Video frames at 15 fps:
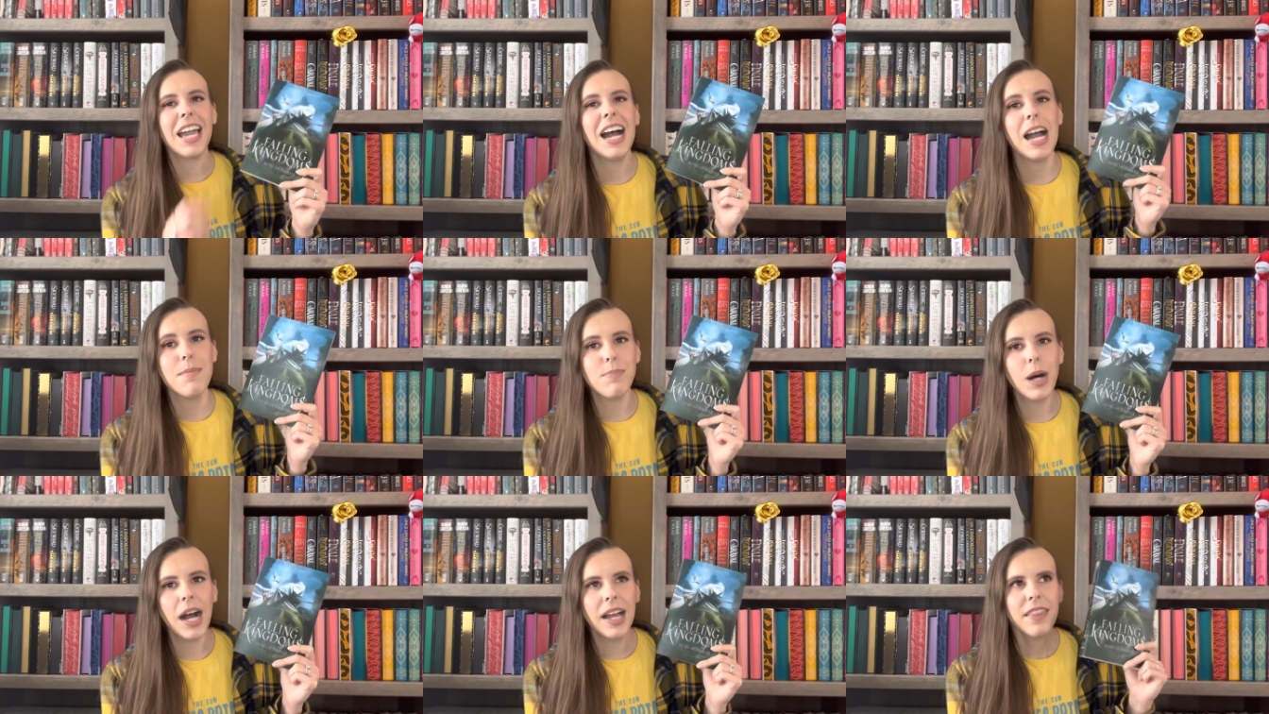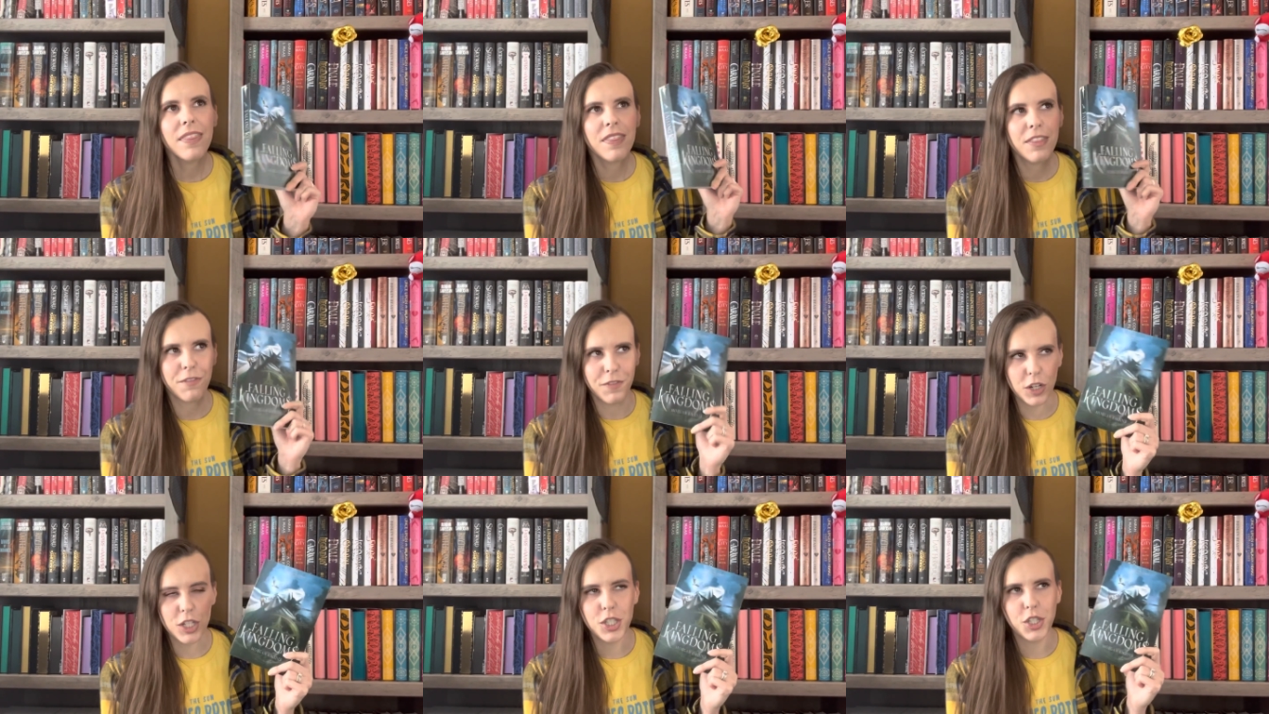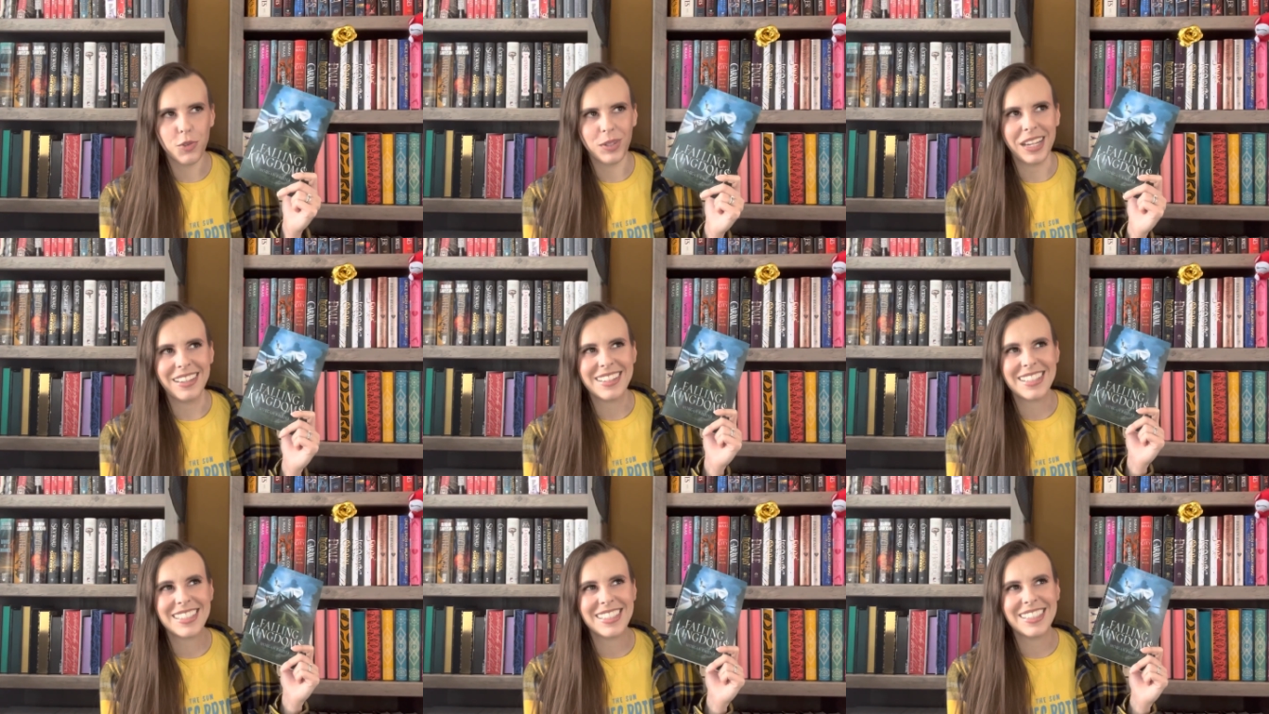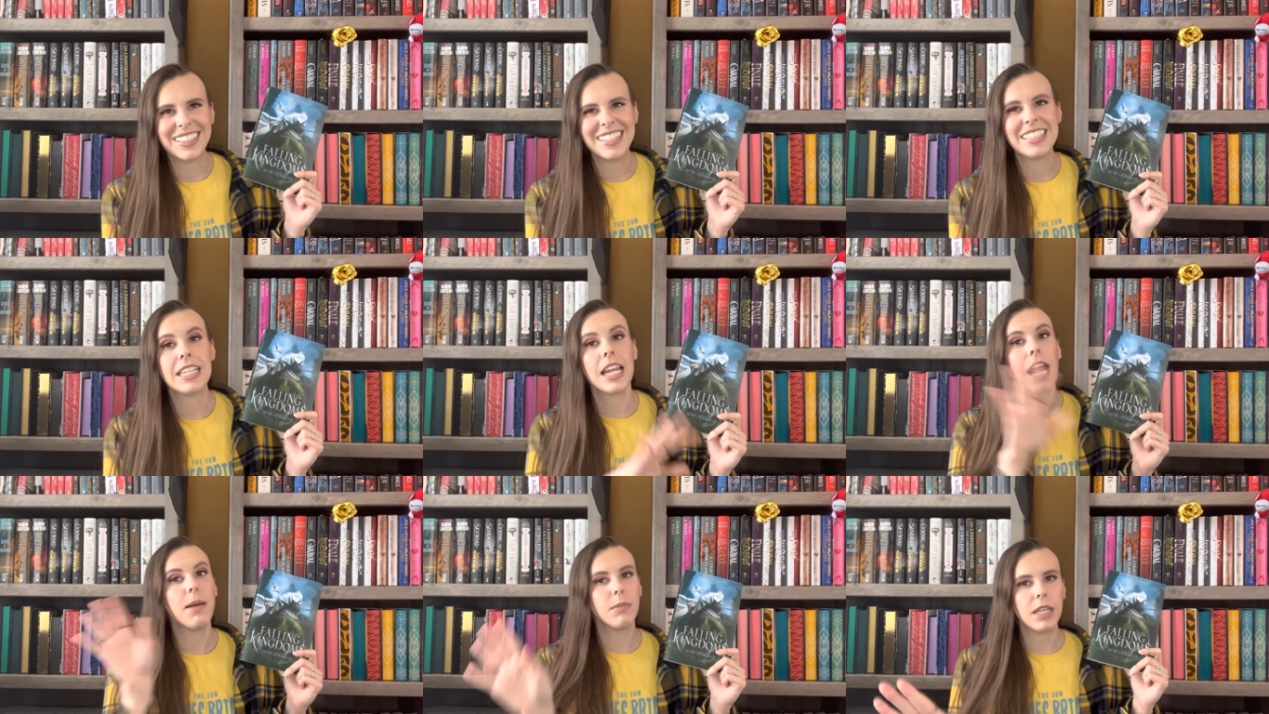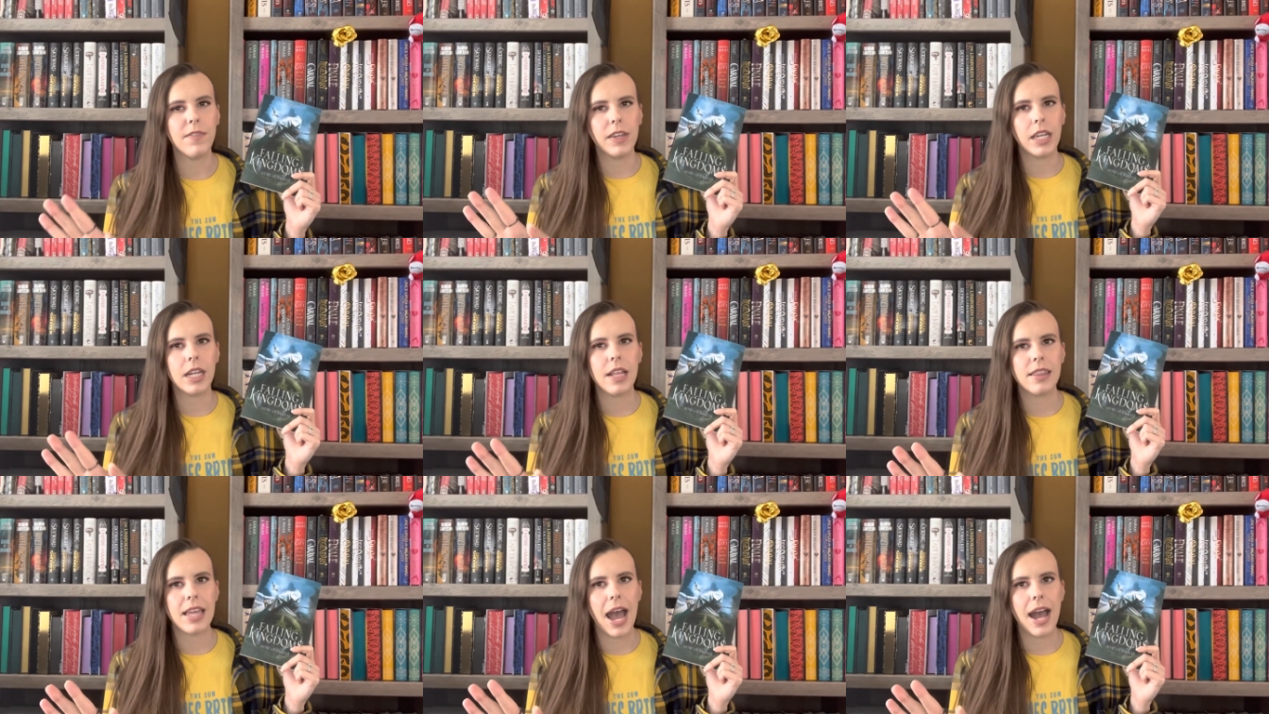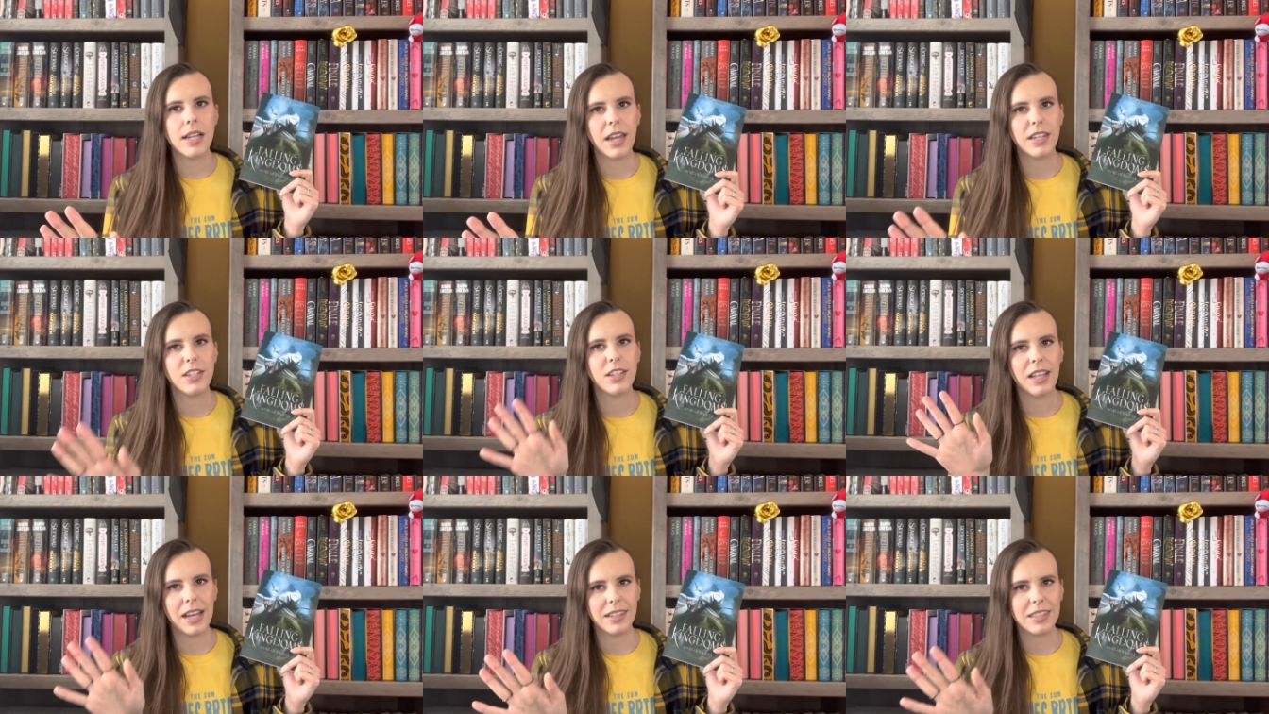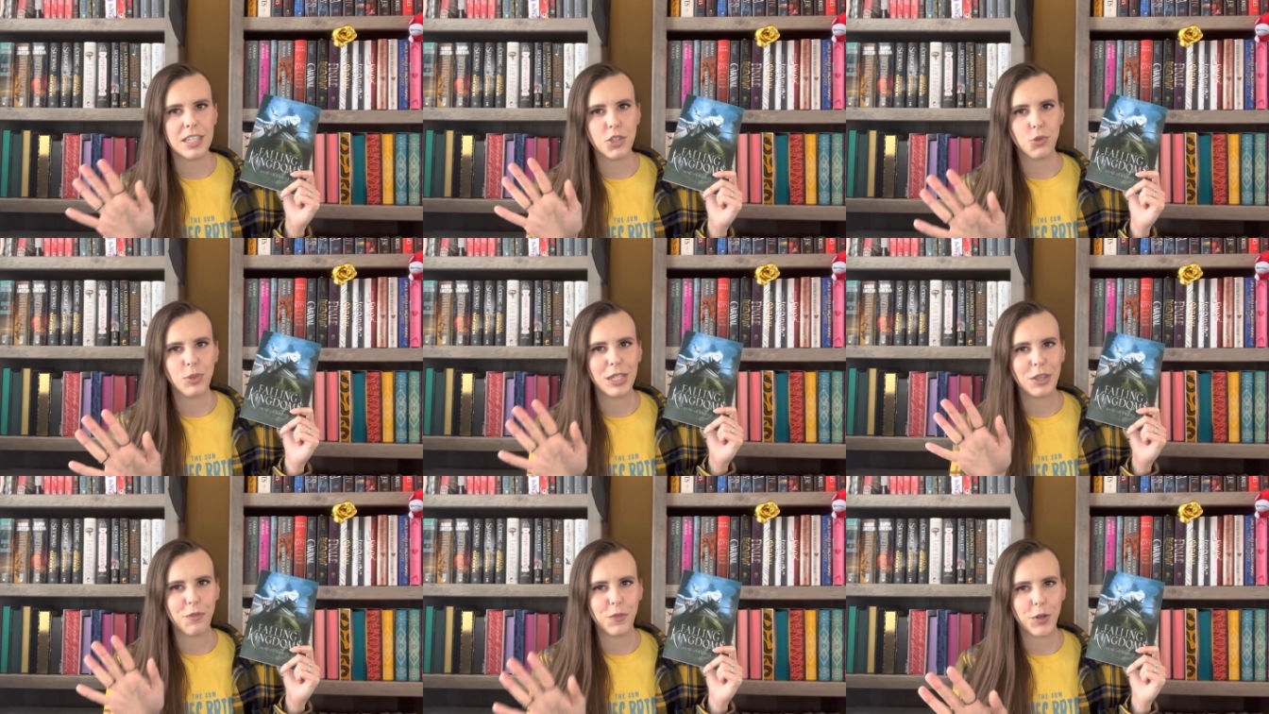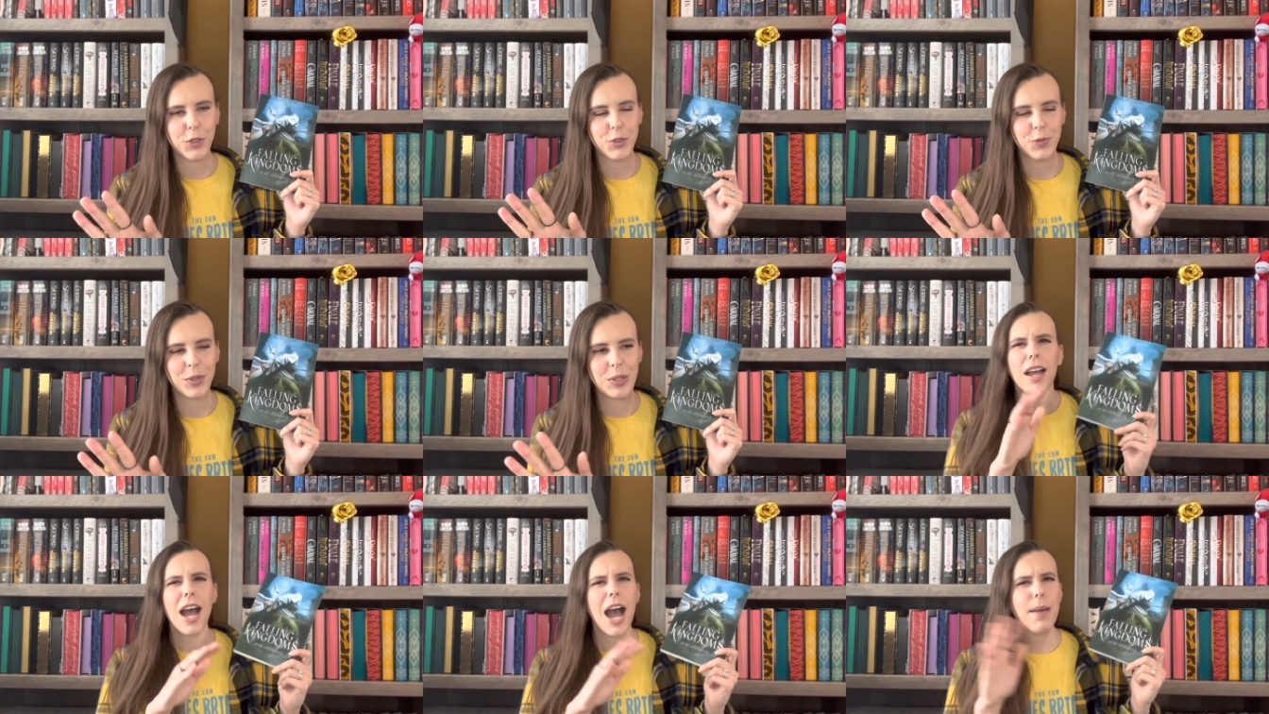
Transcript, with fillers: I bought the first three in this series, and I'm leaving it at that until I at least read the first one.